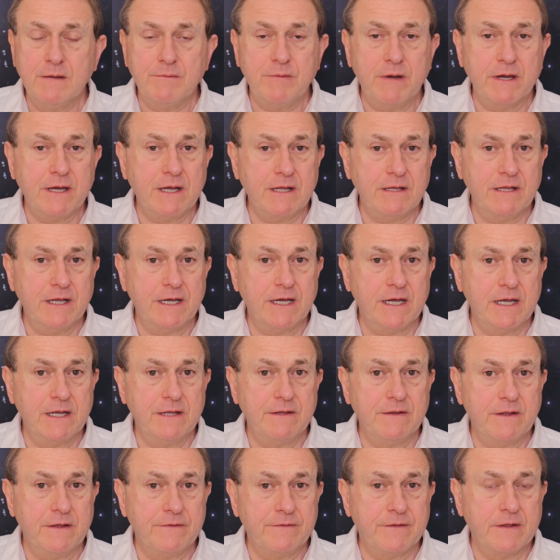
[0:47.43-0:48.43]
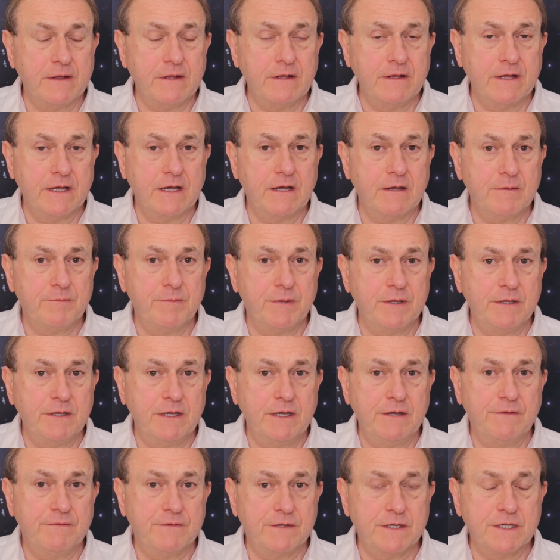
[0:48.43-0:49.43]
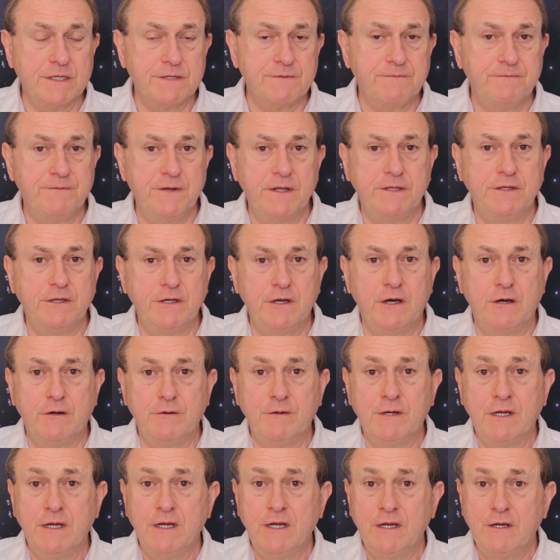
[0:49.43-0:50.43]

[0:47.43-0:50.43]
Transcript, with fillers: by clicking the link beneath this video.